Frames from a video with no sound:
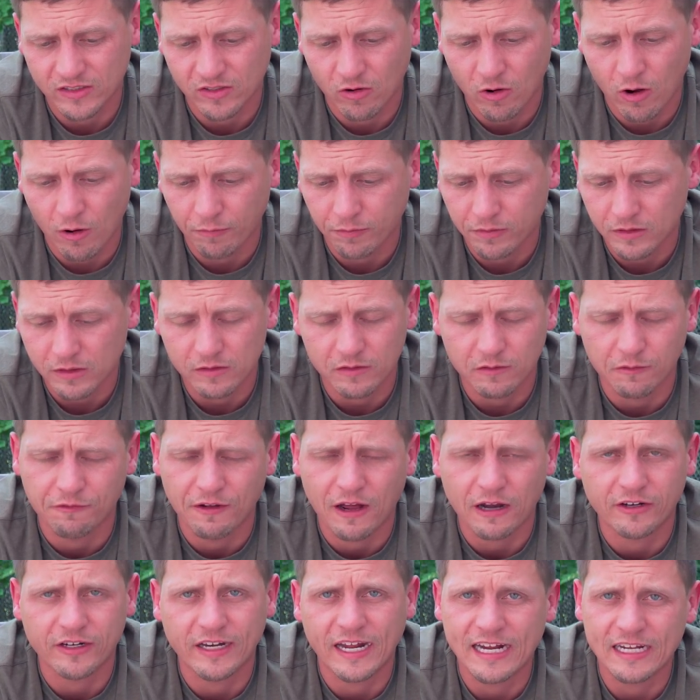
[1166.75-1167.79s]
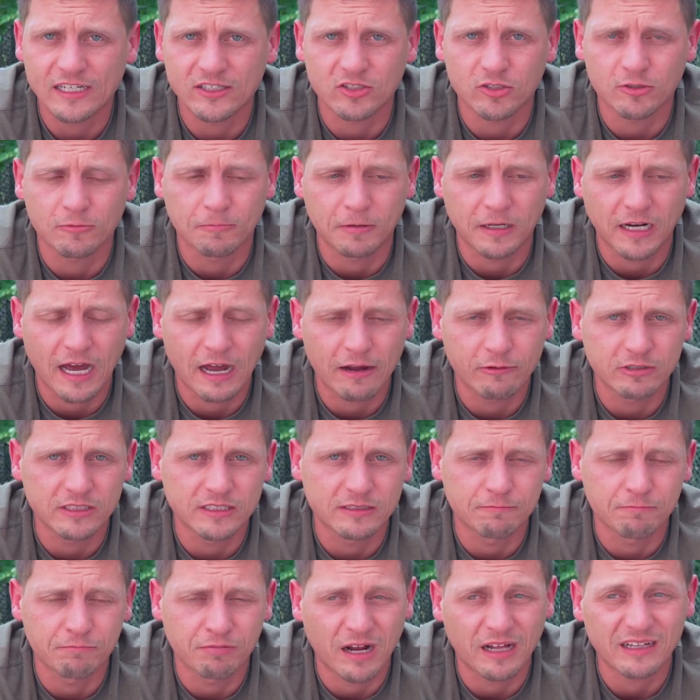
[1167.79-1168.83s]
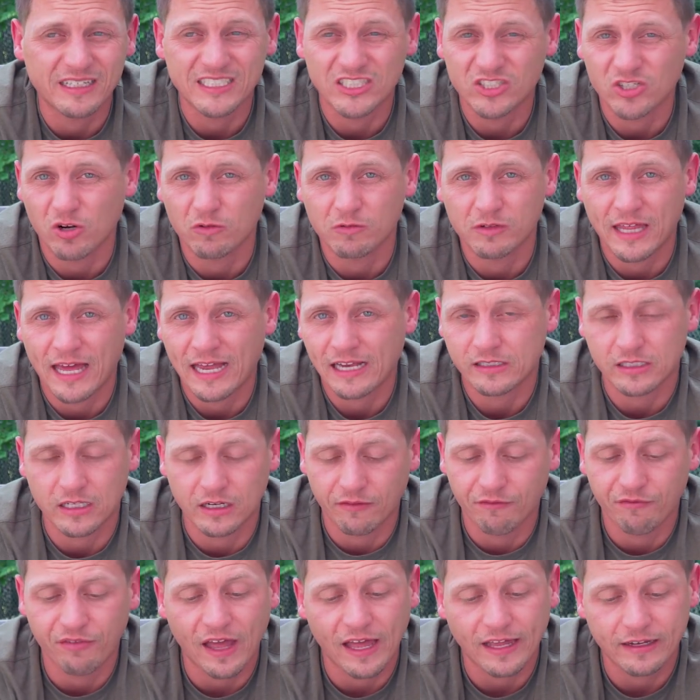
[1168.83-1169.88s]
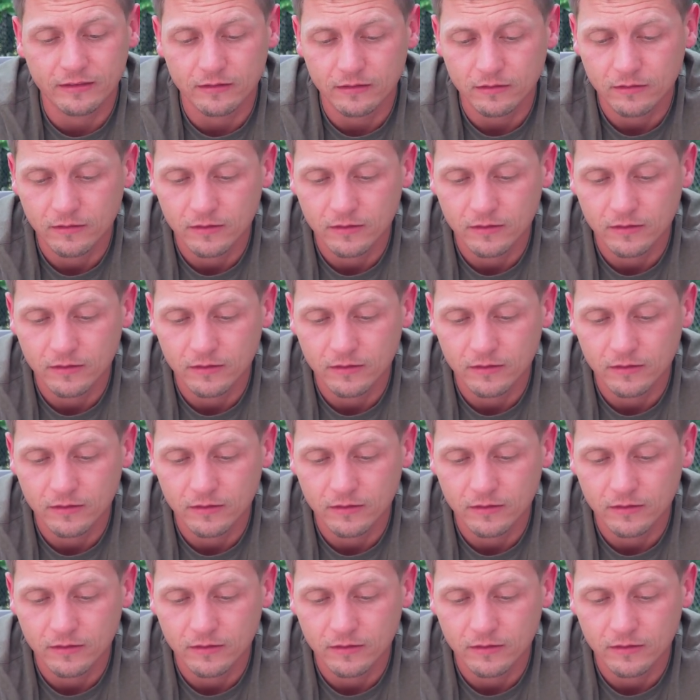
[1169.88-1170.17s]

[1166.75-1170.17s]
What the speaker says: so hopefully you found an answer, but I would probably start with asking a vet.